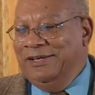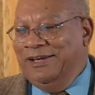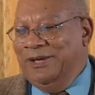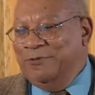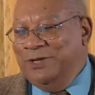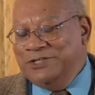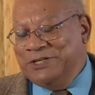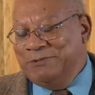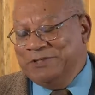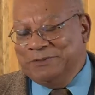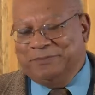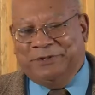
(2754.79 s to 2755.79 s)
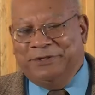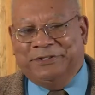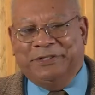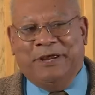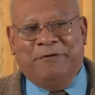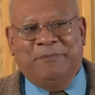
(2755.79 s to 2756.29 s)
And when she was
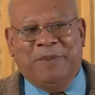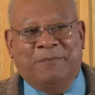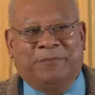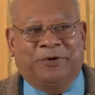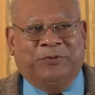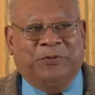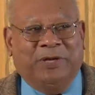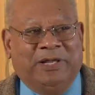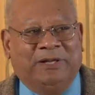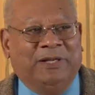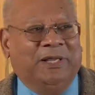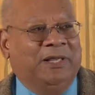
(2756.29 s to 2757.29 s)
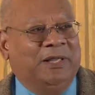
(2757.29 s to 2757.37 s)
appointed, I remember it well.